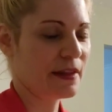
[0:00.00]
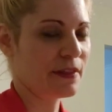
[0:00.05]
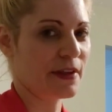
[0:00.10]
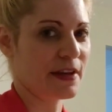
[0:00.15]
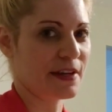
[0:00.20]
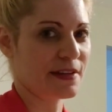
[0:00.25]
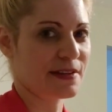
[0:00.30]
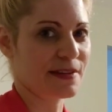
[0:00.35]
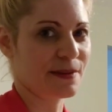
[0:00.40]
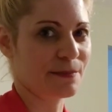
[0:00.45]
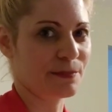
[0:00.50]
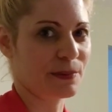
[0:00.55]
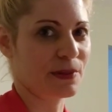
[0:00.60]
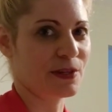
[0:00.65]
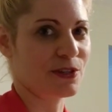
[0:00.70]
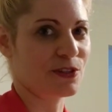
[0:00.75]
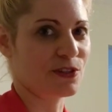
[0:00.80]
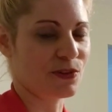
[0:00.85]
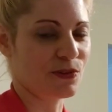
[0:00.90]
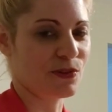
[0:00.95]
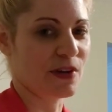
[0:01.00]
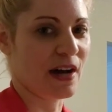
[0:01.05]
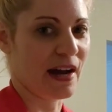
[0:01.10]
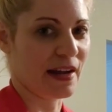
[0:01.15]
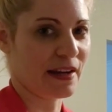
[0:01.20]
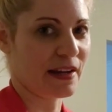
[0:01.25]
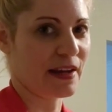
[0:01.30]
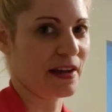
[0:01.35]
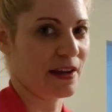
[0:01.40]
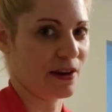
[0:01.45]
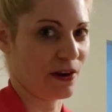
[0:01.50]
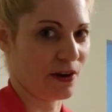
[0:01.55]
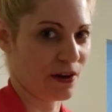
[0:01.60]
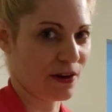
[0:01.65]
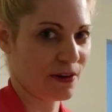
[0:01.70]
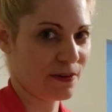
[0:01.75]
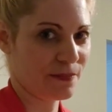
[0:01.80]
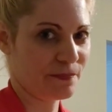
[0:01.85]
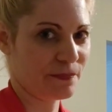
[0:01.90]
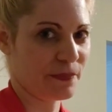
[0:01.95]
They simply do not
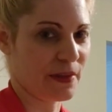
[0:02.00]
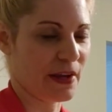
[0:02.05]
care.